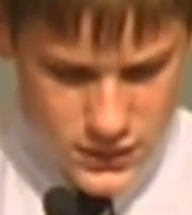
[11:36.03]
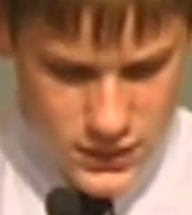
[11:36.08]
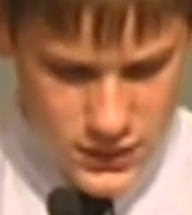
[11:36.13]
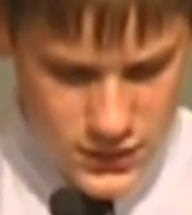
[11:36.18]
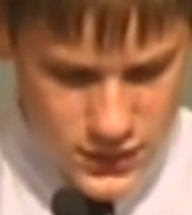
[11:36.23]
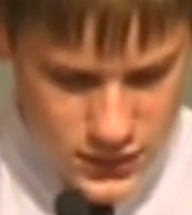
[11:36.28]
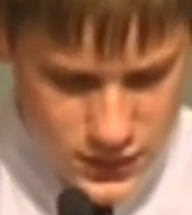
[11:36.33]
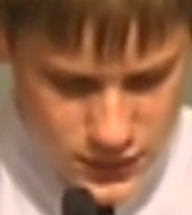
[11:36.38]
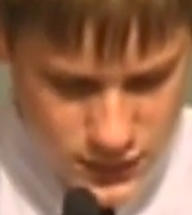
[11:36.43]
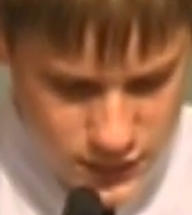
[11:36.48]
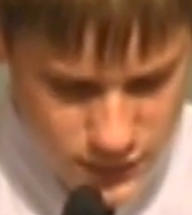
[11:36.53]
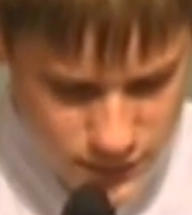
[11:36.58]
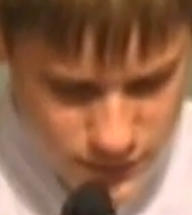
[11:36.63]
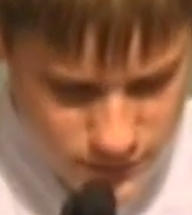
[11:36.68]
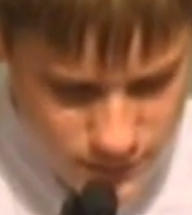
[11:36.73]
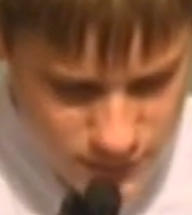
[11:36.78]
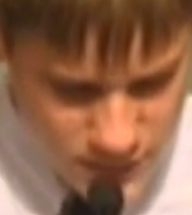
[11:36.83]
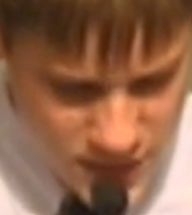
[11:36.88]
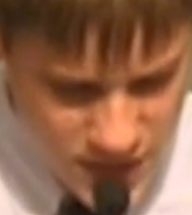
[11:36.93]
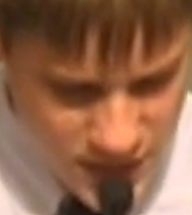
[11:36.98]
In
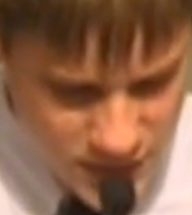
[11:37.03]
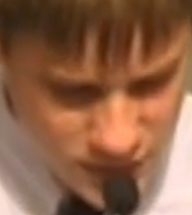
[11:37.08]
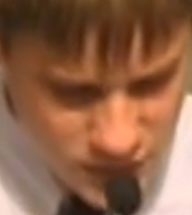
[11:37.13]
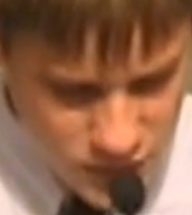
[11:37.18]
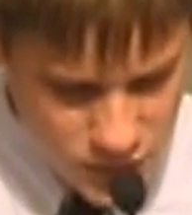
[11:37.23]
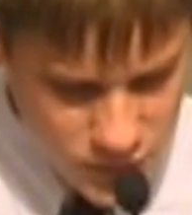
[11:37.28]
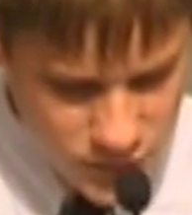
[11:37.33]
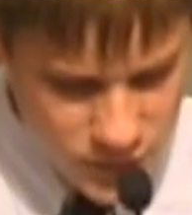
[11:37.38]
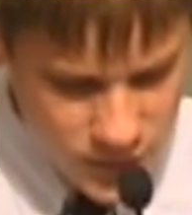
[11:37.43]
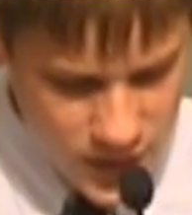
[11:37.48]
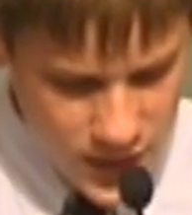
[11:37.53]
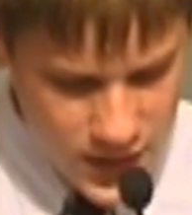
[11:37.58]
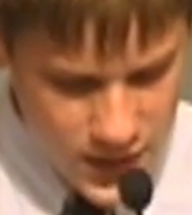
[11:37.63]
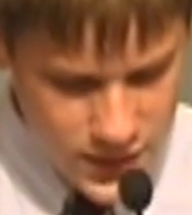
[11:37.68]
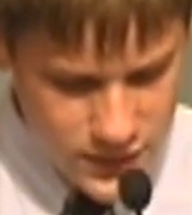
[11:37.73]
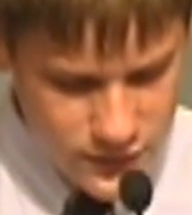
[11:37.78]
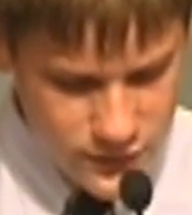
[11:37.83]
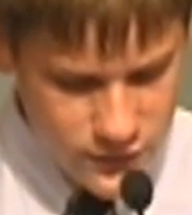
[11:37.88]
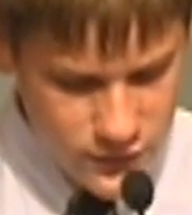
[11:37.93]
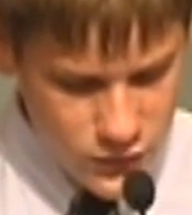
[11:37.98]
Matthew
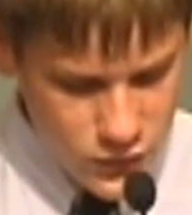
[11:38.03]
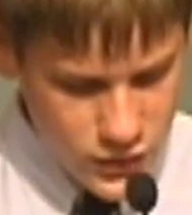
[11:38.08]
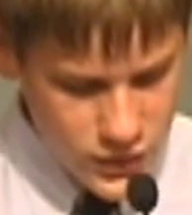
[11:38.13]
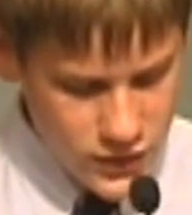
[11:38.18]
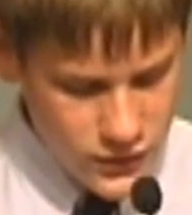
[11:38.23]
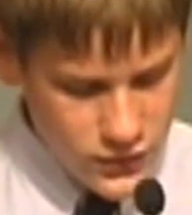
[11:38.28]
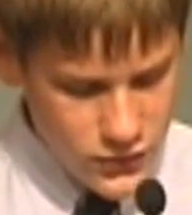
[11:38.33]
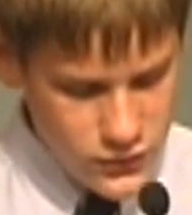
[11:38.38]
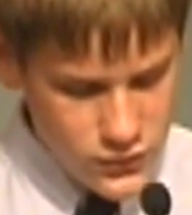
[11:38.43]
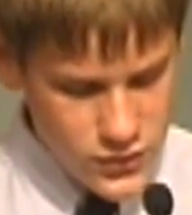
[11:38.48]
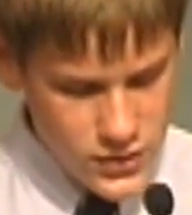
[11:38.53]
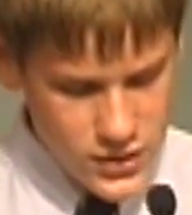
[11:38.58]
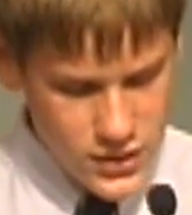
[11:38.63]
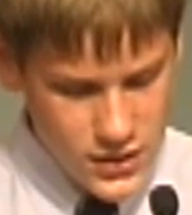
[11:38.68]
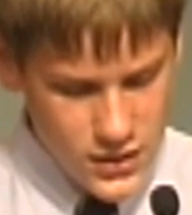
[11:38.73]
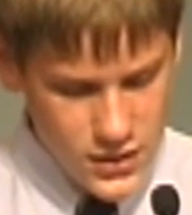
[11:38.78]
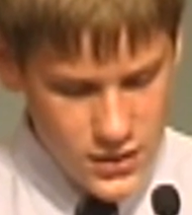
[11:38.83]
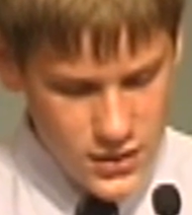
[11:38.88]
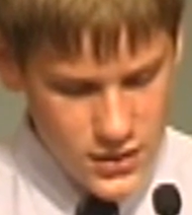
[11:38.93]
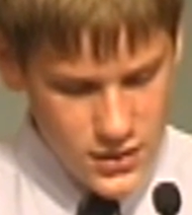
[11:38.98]

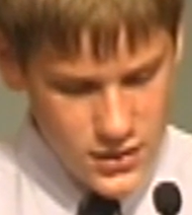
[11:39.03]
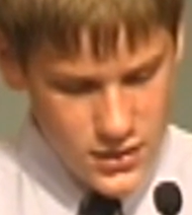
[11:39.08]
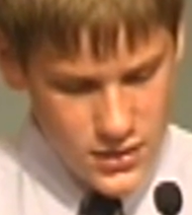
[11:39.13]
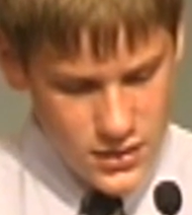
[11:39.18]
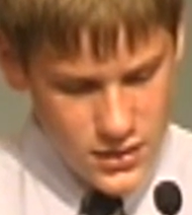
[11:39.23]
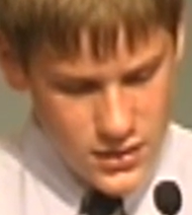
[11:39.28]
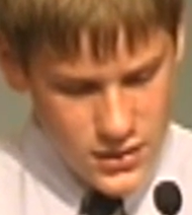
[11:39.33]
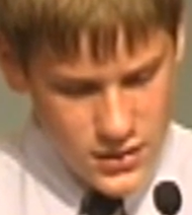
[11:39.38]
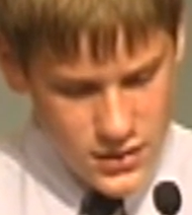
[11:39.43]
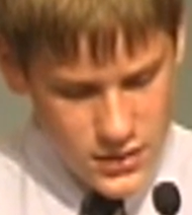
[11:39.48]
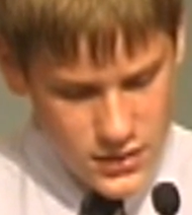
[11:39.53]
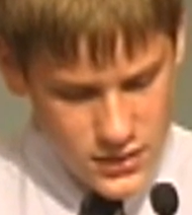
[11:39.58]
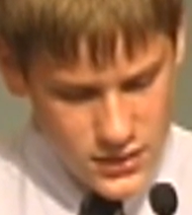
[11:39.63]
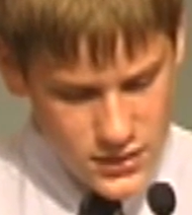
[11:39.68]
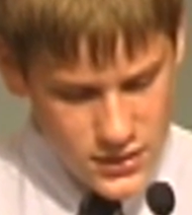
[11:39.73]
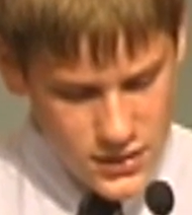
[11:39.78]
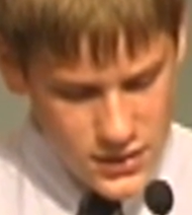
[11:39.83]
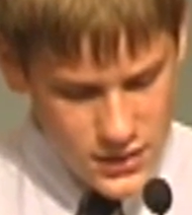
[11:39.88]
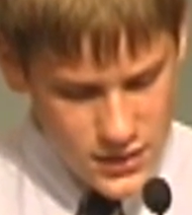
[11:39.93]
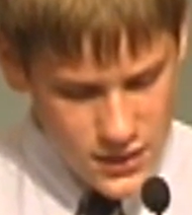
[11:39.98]
5:43,
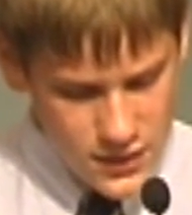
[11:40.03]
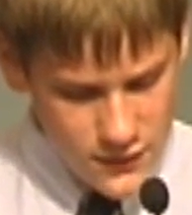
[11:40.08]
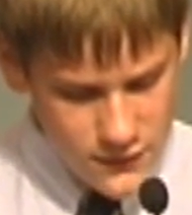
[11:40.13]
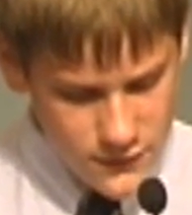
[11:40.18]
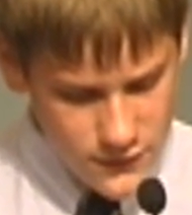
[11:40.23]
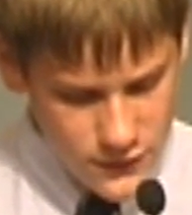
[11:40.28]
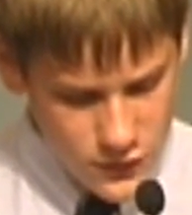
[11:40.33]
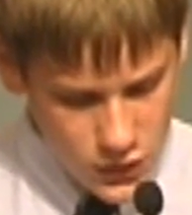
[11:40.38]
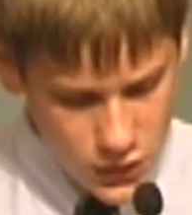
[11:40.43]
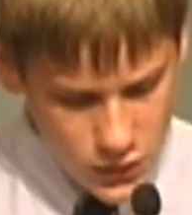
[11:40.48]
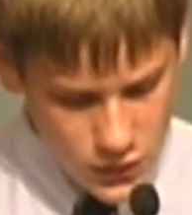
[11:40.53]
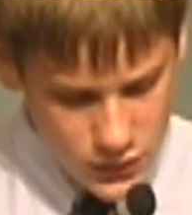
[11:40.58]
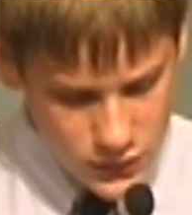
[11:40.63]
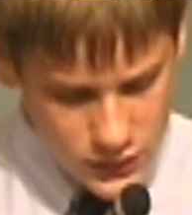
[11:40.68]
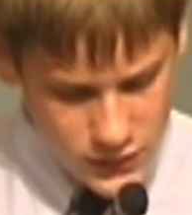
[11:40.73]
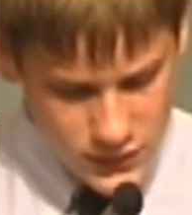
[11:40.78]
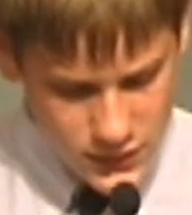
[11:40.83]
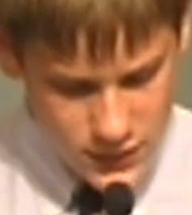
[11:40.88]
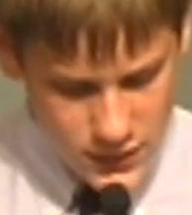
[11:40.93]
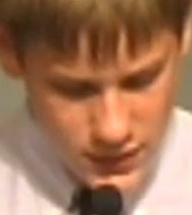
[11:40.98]
ye have
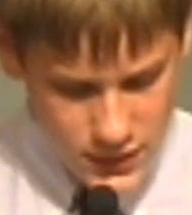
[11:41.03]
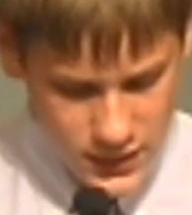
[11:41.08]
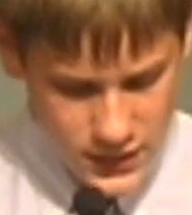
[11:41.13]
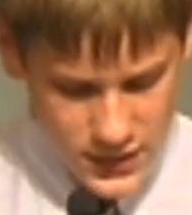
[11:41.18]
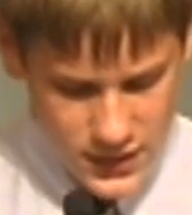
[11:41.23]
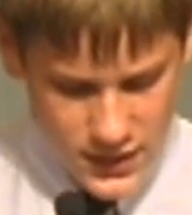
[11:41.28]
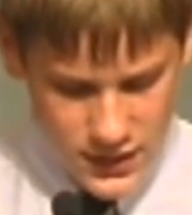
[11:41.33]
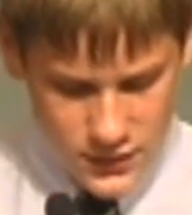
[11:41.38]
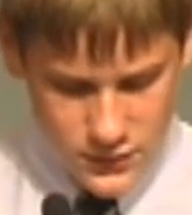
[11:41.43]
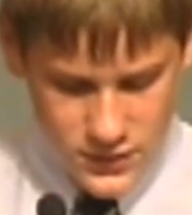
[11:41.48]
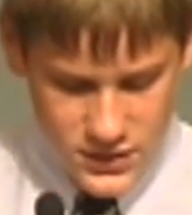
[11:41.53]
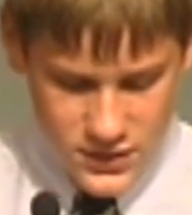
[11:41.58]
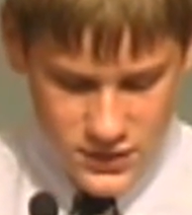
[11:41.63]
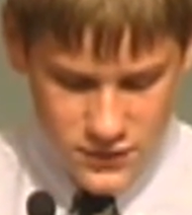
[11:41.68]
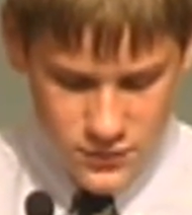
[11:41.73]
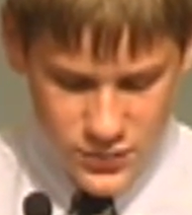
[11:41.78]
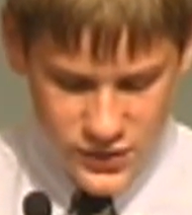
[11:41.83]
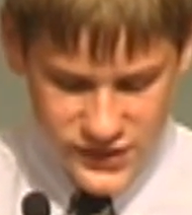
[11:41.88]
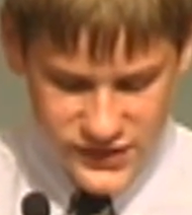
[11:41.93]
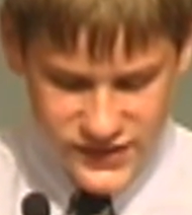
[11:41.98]
heard that it
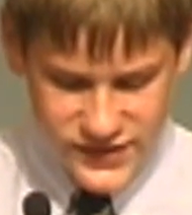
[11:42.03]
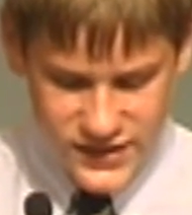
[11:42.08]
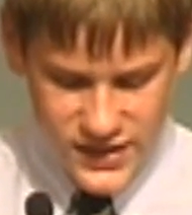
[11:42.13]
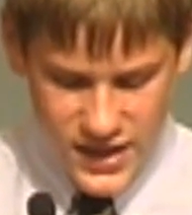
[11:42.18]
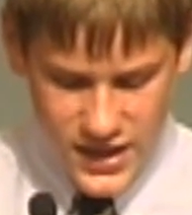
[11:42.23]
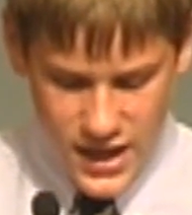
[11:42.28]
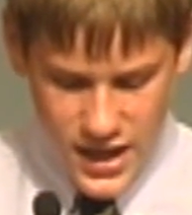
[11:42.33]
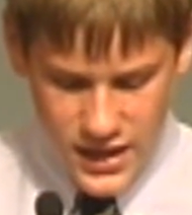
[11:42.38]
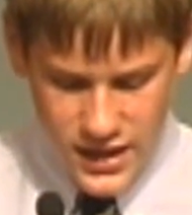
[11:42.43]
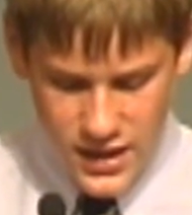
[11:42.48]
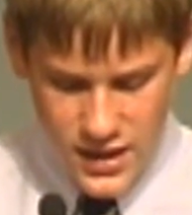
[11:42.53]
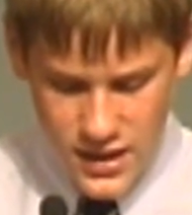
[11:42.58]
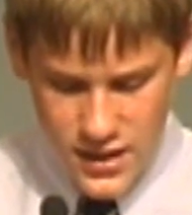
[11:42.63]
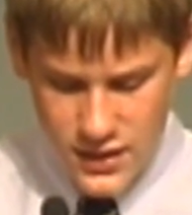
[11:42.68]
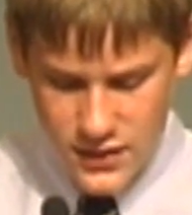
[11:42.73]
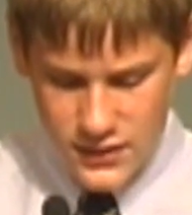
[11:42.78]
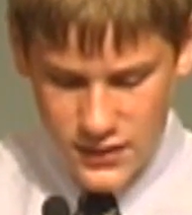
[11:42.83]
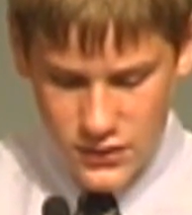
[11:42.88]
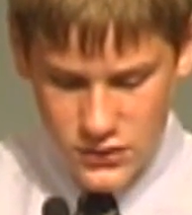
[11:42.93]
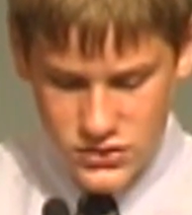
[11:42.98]
hath been said,
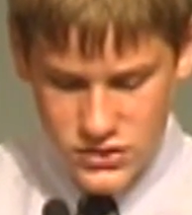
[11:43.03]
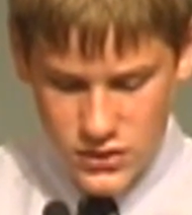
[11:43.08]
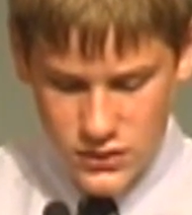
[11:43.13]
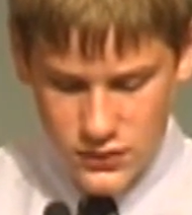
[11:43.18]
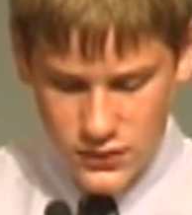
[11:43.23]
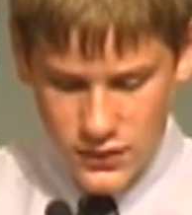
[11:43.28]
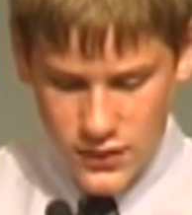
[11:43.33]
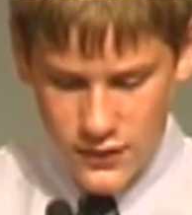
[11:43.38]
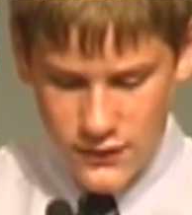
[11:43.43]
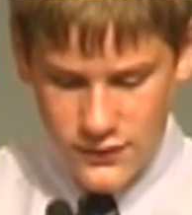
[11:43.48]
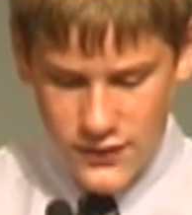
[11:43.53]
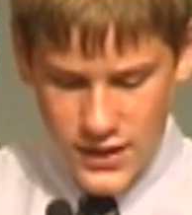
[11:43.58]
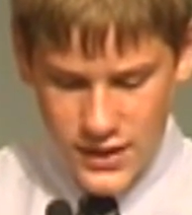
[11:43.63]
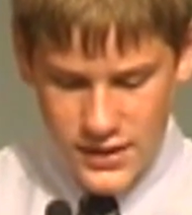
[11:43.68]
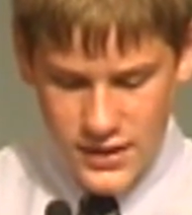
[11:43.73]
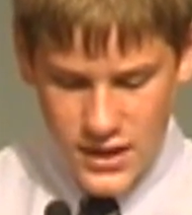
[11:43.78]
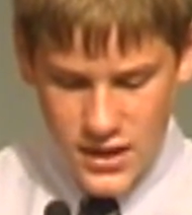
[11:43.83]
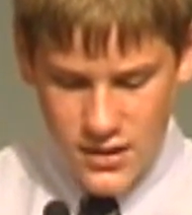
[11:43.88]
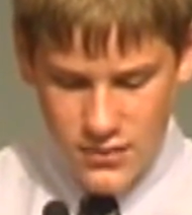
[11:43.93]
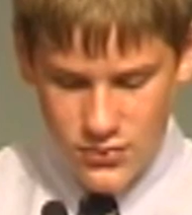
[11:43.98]
Thou shalt love thy
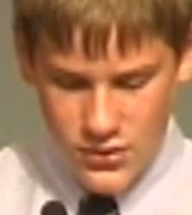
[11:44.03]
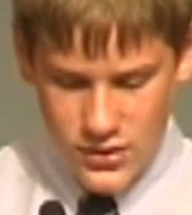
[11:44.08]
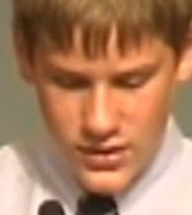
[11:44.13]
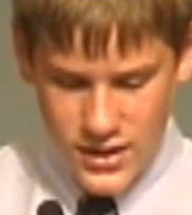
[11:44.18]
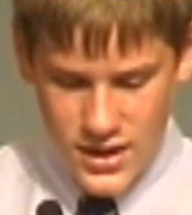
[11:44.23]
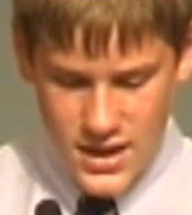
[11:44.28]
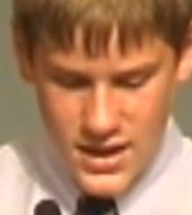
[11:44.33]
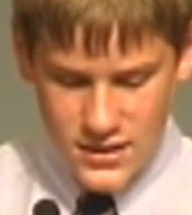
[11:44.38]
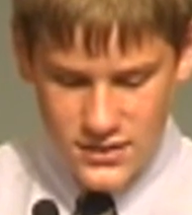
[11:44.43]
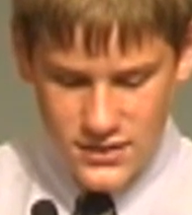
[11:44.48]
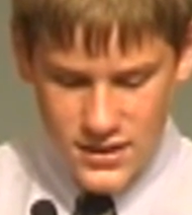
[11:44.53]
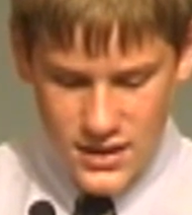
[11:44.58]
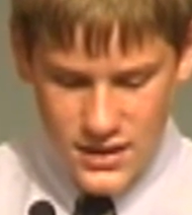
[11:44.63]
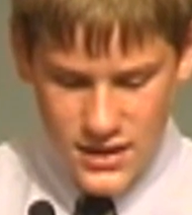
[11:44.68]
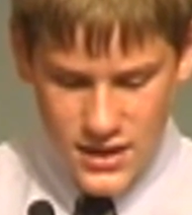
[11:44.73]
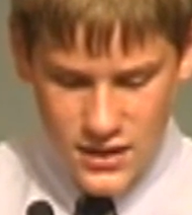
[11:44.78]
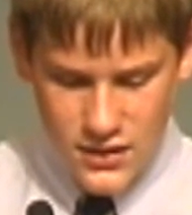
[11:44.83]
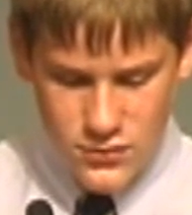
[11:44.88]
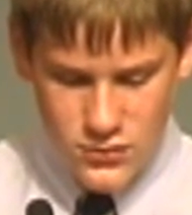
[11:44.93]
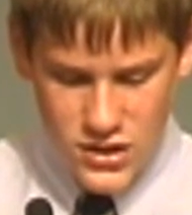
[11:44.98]
neighbor and hate thine
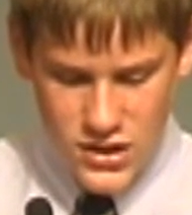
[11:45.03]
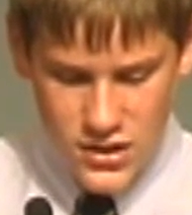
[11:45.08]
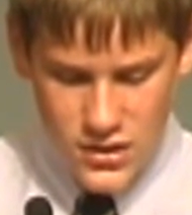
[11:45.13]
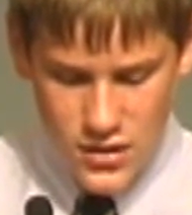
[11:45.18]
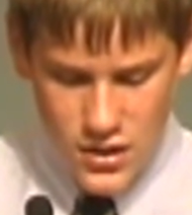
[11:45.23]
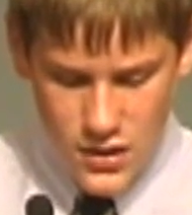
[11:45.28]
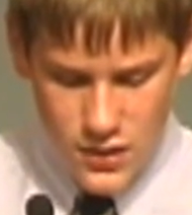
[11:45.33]
enemy.